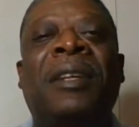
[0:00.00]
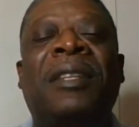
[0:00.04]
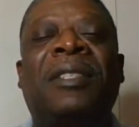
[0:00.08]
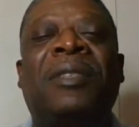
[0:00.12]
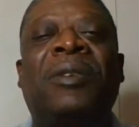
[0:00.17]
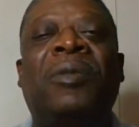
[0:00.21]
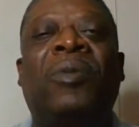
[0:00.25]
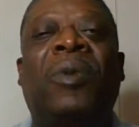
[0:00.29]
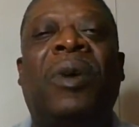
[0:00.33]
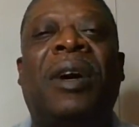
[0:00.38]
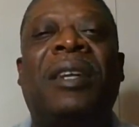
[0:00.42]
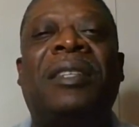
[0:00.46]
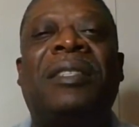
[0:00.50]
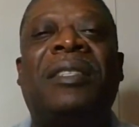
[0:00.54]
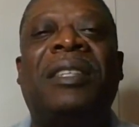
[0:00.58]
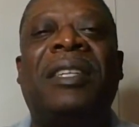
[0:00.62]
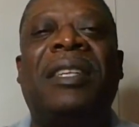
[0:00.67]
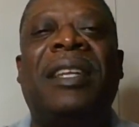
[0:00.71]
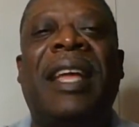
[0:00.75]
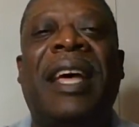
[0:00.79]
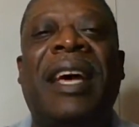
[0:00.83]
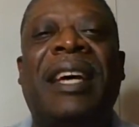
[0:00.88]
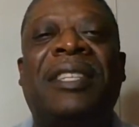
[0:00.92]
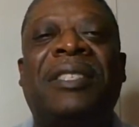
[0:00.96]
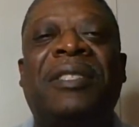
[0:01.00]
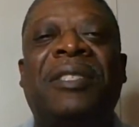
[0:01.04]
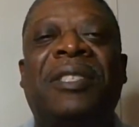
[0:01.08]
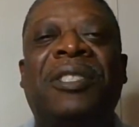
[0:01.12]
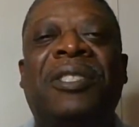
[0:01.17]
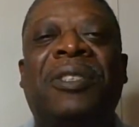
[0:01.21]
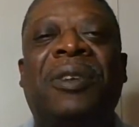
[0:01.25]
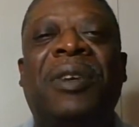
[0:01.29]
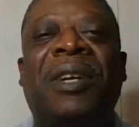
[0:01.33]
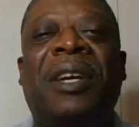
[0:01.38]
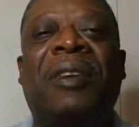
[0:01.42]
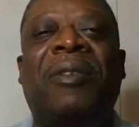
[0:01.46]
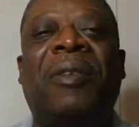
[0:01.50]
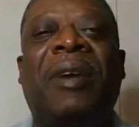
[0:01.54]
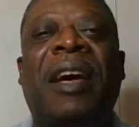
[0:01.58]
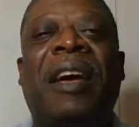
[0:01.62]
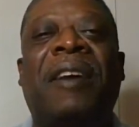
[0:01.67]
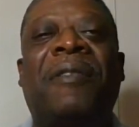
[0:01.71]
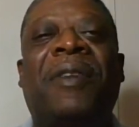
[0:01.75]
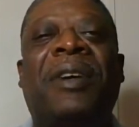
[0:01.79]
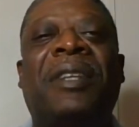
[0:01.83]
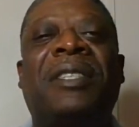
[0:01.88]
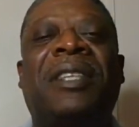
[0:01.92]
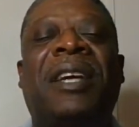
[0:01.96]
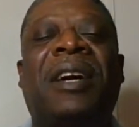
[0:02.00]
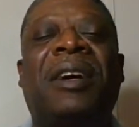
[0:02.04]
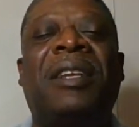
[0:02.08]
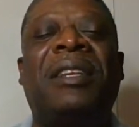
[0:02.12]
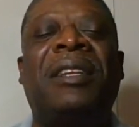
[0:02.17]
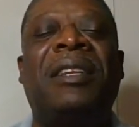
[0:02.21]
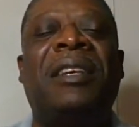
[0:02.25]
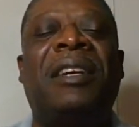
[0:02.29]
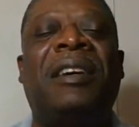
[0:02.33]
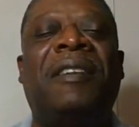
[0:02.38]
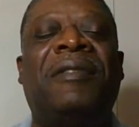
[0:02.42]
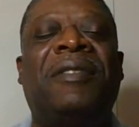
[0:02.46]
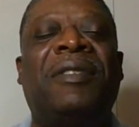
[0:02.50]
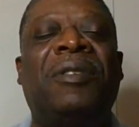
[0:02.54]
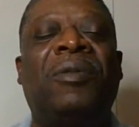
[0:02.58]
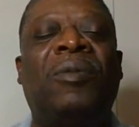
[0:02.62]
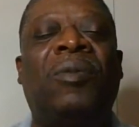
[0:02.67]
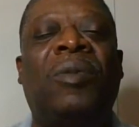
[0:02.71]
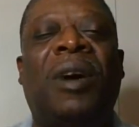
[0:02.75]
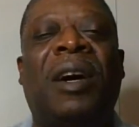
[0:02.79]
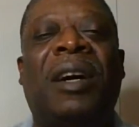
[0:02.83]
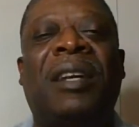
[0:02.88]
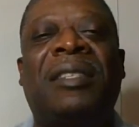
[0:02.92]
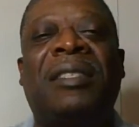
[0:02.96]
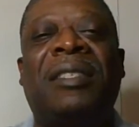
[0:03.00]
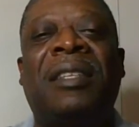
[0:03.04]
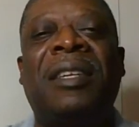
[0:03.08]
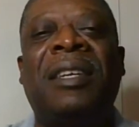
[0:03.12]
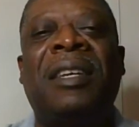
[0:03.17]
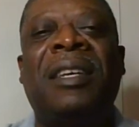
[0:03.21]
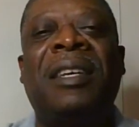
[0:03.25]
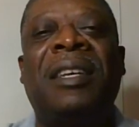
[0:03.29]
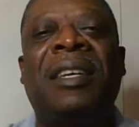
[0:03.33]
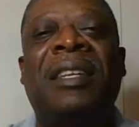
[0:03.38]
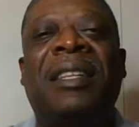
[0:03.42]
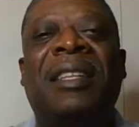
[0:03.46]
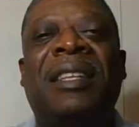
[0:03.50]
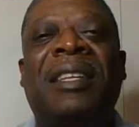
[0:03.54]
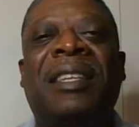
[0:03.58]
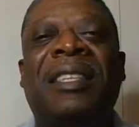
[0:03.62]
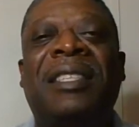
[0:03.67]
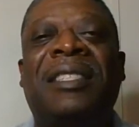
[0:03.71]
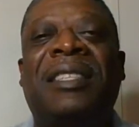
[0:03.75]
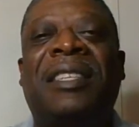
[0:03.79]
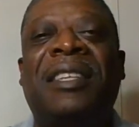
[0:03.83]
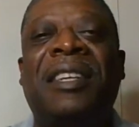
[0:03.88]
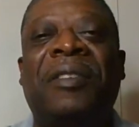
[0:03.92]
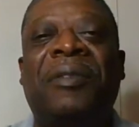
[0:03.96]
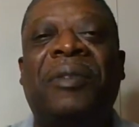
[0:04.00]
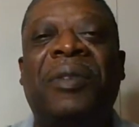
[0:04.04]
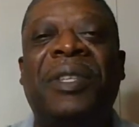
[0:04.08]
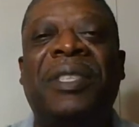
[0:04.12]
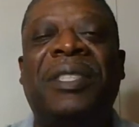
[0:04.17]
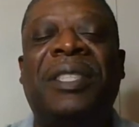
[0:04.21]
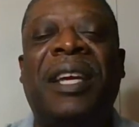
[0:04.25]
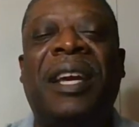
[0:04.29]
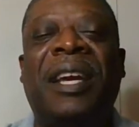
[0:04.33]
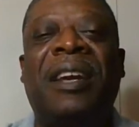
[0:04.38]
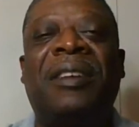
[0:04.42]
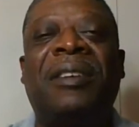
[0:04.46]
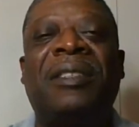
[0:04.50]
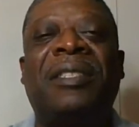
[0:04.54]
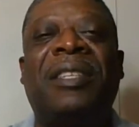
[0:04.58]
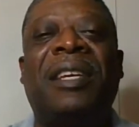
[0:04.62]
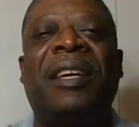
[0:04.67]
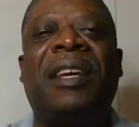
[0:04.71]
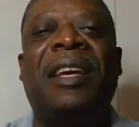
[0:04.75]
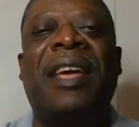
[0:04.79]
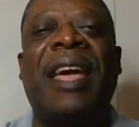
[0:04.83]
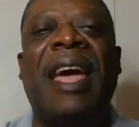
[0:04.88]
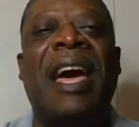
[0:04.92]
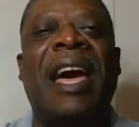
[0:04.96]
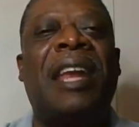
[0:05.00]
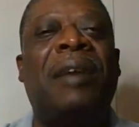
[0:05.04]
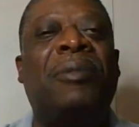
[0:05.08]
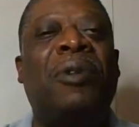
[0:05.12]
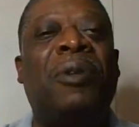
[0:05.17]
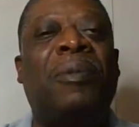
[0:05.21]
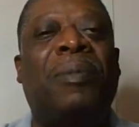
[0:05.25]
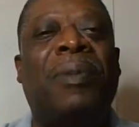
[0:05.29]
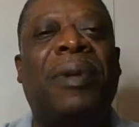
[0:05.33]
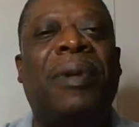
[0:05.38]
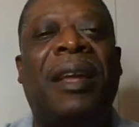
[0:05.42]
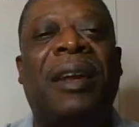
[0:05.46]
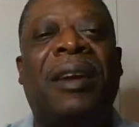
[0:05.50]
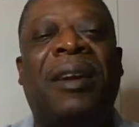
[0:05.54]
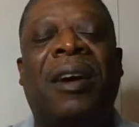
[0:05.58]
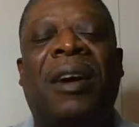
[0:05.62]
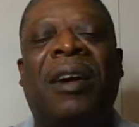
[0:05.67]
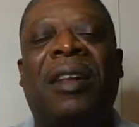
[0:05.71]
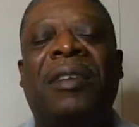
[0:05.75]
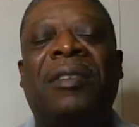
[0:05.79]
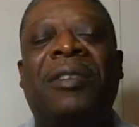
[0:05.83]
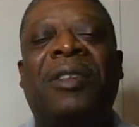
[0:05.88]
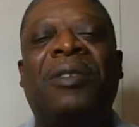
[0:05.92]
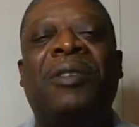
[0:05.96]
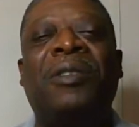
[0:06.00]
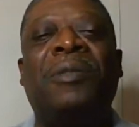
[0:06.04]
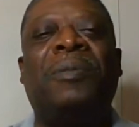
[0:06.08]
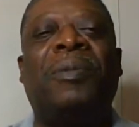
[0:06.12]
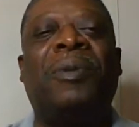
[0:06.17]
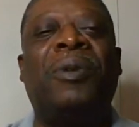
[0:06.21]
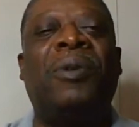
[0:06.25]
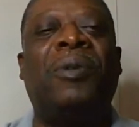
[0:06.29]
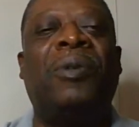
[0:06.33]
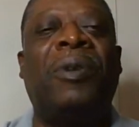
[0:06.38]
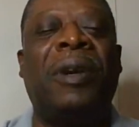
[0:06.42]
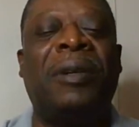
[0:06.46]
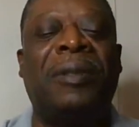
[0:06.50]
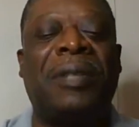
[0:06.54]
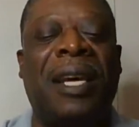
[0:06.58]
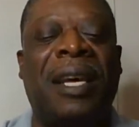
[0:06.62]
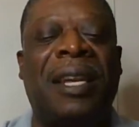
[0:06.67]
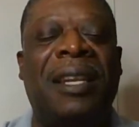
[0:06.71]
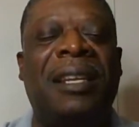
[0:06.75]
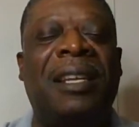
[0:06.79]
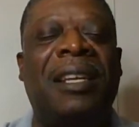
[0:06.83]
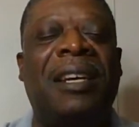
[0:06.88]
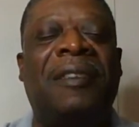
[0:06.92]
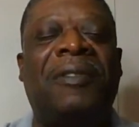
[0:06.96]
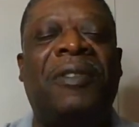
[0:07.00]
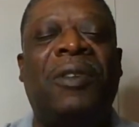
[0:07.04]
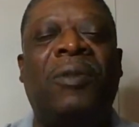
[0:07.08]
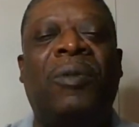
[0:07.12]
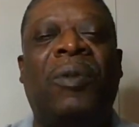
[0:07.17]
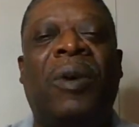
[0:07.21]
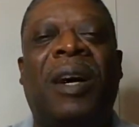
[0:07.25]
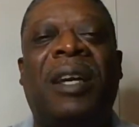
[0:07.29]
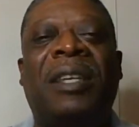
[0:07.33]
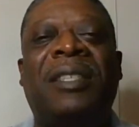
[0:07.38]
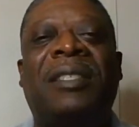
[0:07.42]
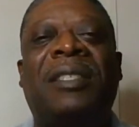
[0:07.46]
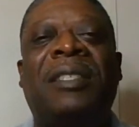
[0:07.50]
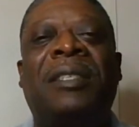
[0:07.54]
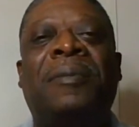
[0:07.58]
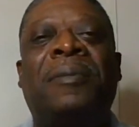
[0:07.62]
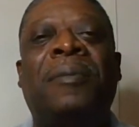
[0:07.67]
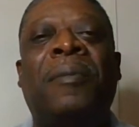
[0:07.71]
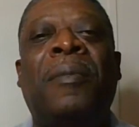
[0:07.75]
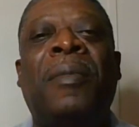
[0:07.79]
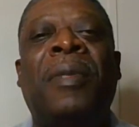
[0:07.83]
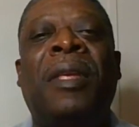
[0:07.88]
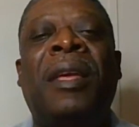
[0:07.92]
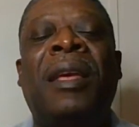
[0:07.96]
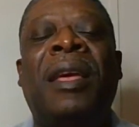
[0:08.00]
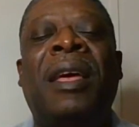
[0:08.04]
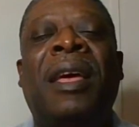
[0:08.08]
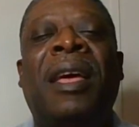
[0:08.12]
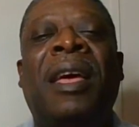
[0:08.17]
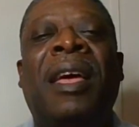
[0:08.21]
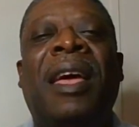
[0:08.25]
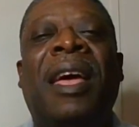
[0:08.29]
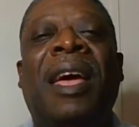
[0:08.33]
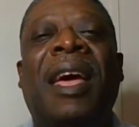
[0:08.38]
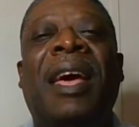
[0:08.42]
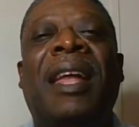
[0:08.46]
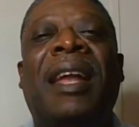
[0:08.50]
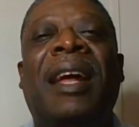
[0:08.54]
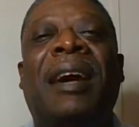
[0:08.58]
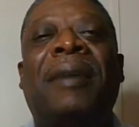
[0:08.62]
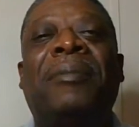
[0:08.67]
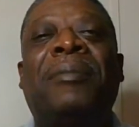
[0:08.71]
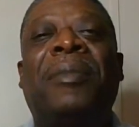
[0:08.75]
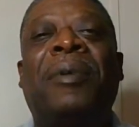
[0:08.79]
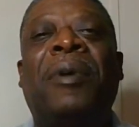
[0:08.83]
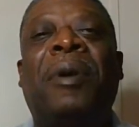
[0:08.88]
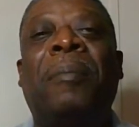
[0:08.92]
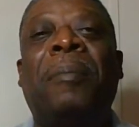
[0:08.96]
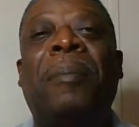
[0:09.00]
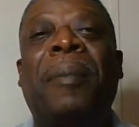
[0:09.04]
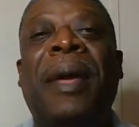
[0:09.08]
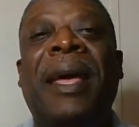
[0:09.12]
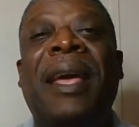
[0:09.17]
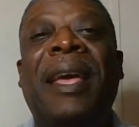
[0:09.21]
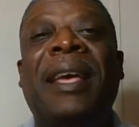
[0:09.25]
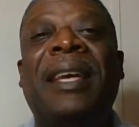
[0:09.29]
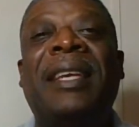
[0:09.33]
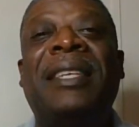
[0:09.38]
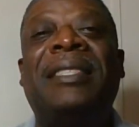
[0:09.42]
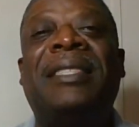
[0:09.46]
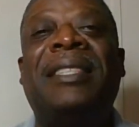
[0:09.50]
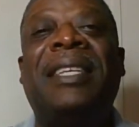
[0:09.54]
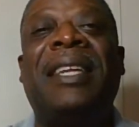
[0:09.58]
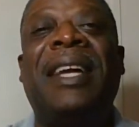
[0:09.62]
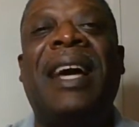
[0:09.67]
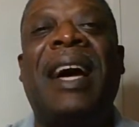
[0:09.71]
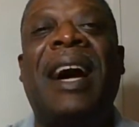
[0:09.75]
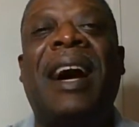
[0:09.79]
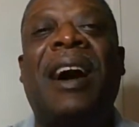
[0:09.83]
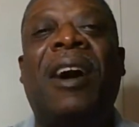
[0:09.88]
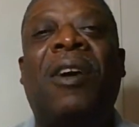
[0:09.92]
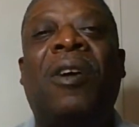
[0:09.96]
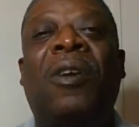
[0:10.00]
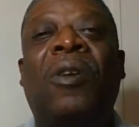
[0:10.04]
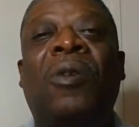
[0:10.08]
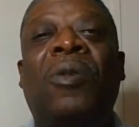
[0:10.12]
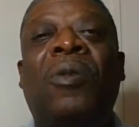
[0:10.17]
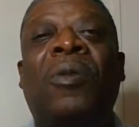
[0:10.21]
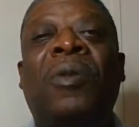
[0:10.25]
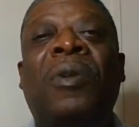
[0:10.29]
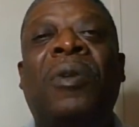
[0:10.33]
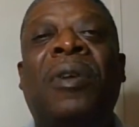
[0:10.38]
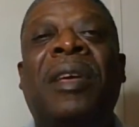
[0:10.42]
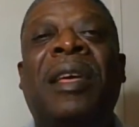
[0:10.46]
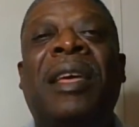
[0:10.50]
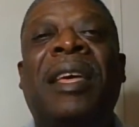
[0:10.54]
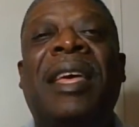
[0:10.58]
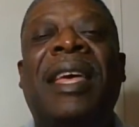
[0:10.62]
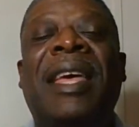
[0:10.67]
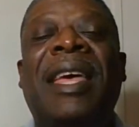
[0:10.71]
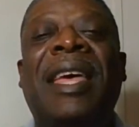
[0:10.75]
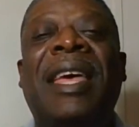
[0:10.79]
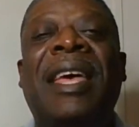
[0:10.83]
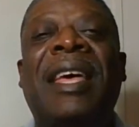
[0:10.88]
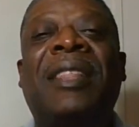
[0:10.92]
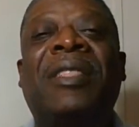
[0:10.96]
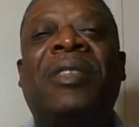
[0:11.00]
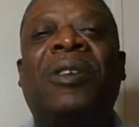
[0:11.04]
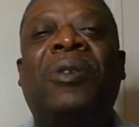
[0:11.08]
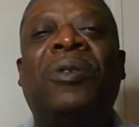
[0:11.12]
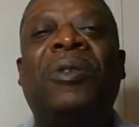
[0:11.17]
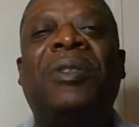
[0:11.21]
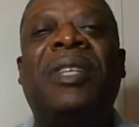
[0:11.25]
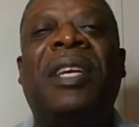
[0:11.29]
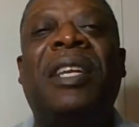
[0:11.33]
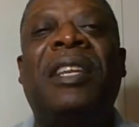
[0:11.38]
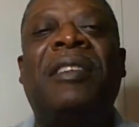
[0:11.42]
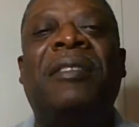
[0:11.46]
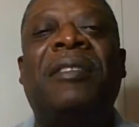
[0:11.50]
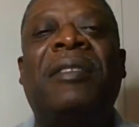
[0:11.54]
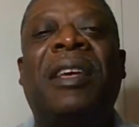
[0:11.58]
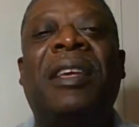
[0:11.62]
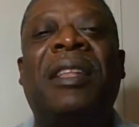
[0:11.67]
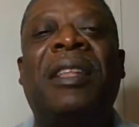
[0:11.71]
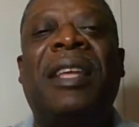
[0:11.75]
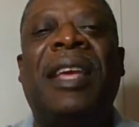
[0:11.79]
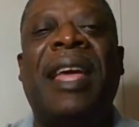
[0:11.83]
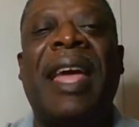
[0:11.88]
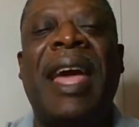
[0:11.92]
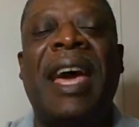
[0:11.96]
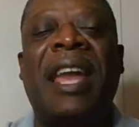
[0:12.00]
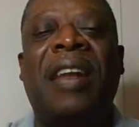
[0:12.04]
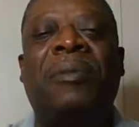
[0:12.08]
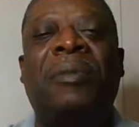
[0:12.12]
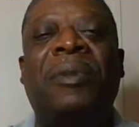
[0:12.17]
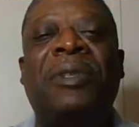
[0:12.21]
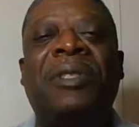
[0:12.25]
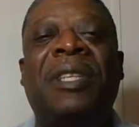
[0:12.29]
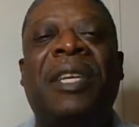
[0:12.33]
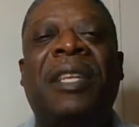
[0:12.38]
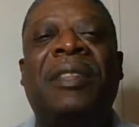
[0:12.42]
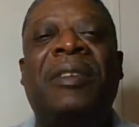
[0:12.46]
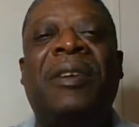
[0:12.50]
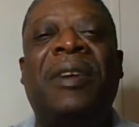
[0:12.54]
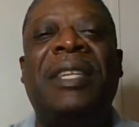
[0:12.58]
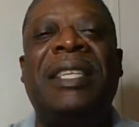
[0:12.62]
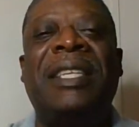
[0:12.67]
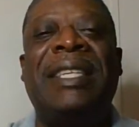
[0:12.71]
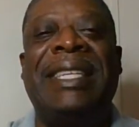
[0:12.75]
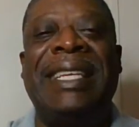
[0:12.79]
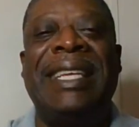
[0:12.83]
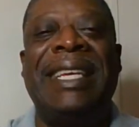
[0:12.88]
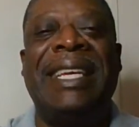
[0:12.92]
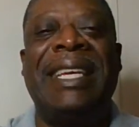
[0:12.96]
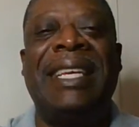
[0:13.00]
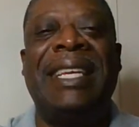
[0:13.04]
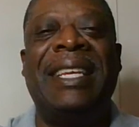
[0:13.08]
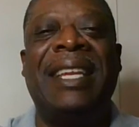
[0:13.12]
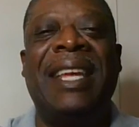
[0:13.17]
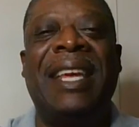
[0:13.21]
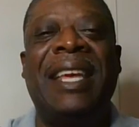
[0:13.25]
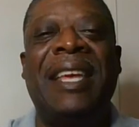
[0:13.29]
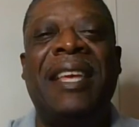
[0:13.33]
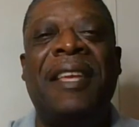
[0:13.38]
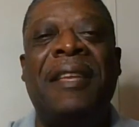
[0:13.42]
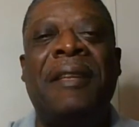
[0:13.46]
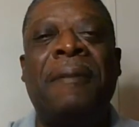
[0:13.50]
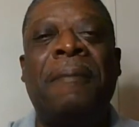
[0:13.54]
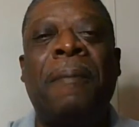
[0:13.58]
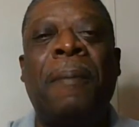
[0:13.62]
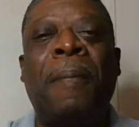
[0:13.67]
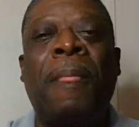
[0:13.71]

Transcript: to watch the National Geographics. I love to watch the Discovery Channels, and Animal Planet, all of those programs. I love to watch them, and I'm amazed at how in those in the, in the animals in their DNA,